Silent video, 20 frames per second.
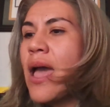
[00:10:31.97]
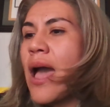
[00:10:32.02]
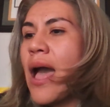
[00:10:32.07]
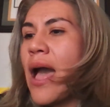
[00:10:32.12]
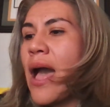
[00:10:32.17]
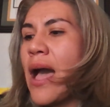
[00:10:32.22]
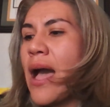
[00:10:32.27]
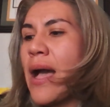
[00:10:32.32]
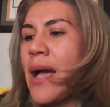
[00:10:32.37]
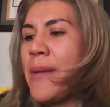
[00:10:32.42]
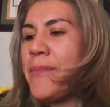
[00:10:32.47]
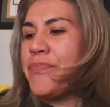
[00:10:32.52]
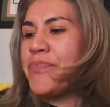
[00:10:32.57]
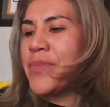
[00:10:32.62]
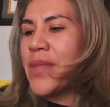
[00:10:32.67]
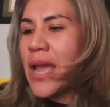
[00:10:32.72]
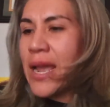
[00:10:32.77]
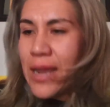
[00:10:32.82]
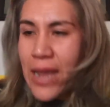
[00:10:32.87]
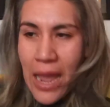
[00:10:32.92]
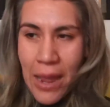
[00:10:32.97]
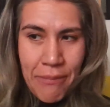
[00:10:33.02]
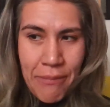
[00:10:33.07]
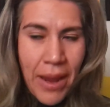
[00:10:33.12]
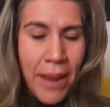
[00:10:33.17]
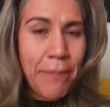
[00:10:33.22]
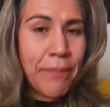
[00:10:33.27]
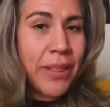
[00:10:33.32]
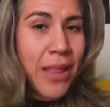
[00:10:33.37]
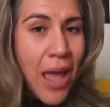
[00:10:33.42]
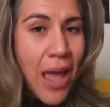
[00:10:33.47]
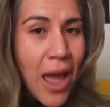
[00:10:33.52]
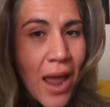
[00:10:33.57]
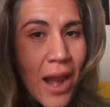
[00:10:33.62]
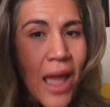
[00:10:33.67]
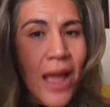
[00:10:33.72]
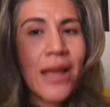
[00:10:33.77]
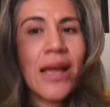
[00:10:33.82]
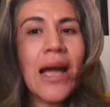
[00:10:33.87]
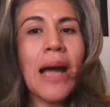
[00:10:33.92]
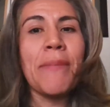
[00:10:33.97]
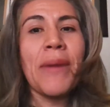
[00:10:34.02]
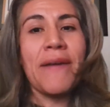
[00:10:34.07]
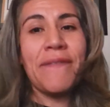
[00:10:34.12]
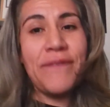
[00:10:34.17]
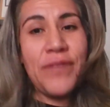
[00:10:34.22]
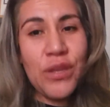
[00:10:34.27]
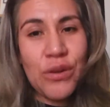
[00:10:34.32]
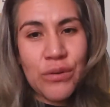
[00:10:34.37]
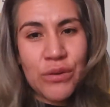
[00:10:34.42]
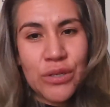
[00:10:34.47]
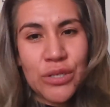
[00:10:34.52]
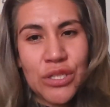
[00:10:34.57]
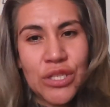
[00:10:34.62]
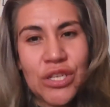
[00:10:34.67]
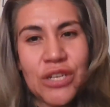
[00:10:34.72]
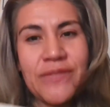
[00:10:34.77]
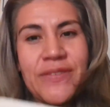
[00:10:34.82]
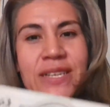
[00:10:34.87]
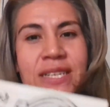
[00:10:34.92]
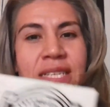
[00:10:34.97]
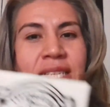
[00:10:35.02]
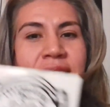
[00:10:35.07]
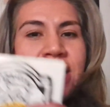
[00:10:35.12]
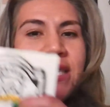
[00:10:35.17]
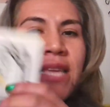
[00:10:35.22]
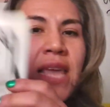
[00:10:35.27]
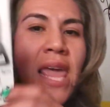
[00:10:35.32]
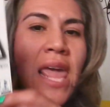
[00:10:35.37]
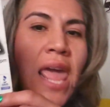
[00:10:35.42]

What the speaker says: I got my plot, I got my funeral service,